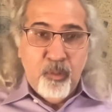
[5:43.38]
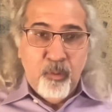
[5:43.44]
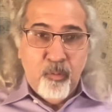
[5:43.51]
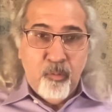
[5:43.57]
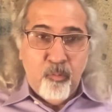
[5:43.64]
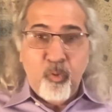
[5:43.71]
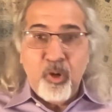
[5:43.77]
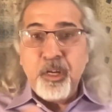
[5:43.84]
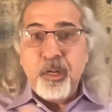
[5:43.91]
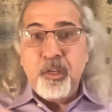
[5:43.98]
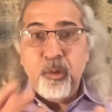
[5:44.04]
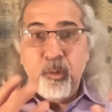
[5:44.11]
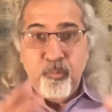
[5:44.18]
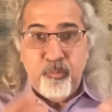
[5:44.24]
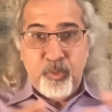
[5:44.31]
What are
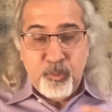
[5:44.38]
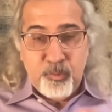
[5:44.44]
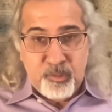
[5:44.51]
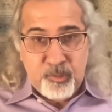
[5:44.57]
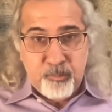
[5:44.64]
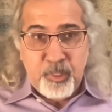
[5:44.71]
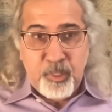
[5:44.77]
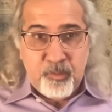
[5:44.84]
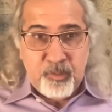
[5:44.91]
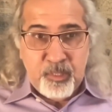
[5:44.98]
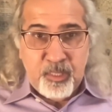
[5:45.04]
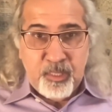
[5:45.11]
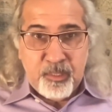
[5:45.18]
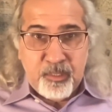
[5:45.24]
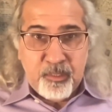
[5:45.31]
your views about
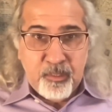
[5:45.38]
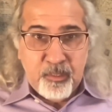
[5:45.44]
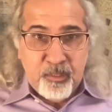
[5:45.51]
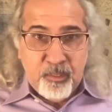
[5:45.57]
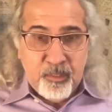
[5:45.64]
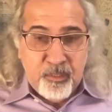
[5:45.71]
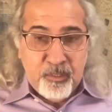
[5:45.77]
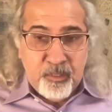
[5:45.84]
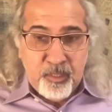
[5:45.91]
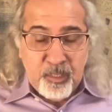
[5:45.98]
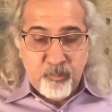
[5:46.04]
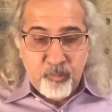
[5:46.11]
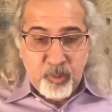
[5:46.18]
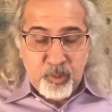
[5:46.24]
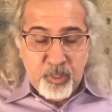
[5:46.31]
that? And I
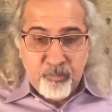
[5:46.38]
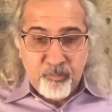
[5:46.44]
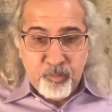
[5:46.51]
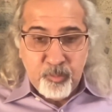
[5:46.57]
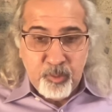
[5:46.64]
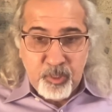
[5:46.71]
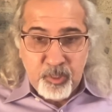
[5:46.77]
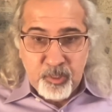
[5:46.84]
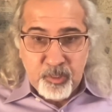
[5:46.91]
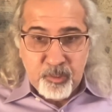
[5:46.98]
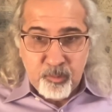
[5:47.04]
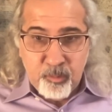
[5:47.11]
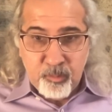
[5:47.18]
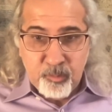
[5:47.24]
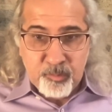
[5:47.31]
would love to hear
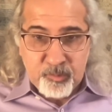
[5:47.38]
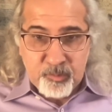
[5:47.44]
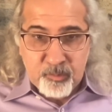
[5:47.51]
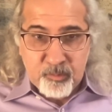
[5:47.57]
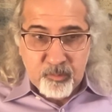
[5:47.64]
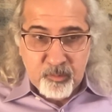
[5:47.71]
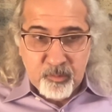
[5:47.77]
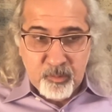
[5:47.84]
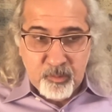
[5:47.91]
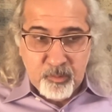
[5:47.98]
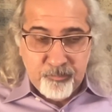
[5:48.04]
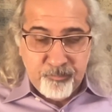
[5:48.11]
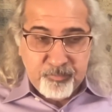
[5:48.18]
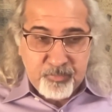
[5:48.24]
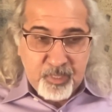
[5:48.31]
those.
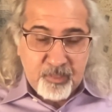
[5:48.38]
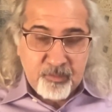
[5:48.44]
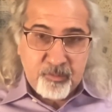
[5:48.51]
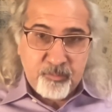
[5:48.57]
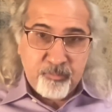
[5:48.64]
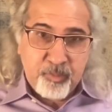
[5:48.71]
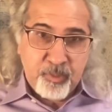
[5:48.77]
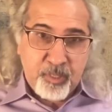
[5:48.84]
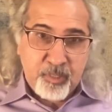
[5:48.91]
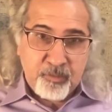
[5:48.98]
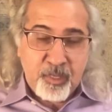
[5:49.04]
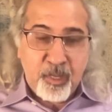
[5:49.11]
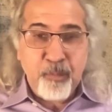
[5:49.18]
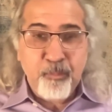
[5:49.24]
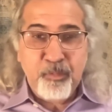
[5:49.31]
Um, as far as
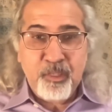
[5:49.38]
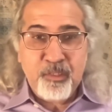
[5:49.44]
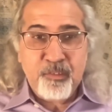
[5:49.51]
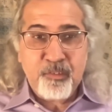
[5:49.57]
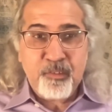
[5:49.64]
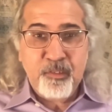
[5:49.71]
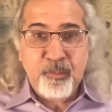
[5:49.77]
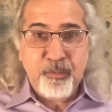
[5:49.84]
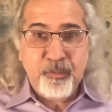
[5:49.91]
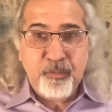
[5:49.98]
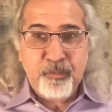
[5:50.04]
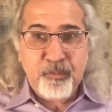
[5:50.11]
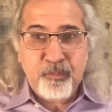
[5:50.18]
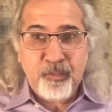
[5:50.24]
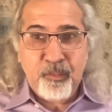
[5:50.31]
I am concerned,
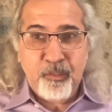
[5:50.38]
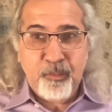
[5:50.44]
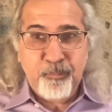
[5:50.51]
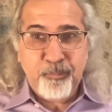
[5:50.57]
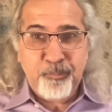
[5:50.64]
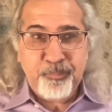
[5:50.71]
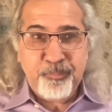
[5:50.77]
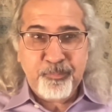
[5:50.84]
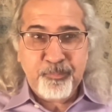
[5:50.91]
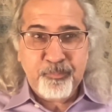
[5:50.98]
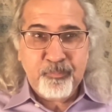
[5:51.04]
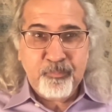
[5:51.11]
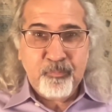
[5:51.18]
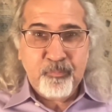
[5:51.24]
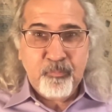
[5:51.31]
um,
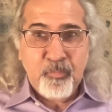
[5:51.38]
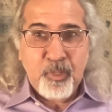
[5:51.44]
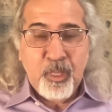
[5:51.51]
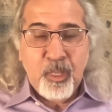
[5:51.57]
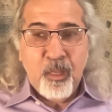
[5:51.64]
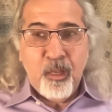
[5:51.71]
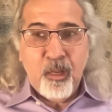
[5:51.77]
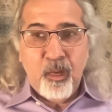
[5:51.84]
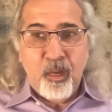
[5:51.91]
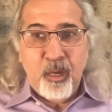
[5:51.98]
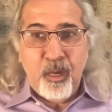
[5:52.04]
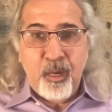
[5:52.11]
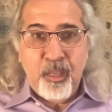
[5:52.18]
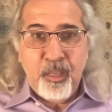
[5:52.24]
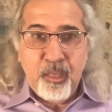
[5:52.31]

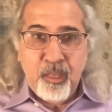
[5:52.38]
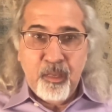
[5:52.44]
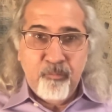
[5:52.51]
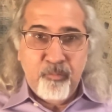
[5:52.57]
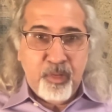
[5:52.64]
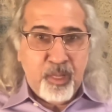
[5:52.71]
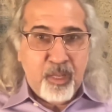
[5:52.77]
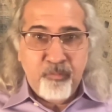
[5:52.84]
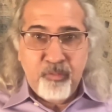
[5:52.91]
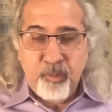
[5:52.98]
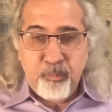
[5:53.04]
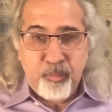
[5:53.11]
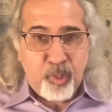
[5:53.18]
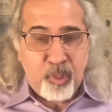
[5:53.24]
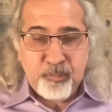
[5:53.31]
I have never
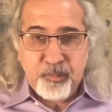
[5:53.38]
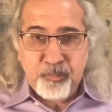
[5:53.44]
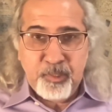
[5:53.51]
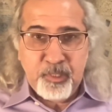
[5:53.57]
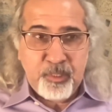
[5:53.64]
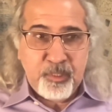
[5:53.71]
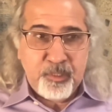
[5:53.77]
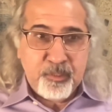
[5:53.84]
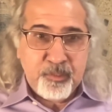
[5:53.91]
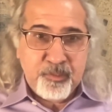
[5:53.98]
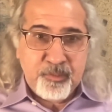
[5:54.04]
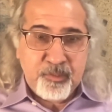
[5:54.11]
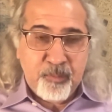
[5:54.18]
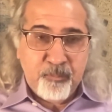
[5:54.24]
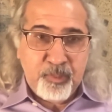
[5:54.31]
probably written
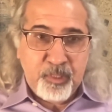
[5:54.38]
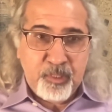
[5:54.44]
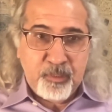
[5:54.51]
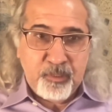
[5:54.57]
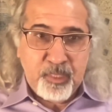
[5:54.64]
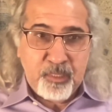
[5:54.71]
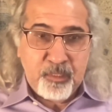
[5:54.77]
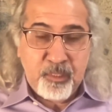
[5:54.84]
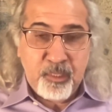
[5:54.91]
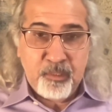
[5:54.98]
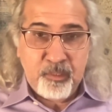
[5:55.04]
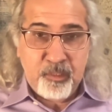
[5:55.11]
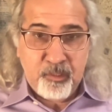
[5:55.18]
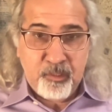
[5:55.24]
something that didn't,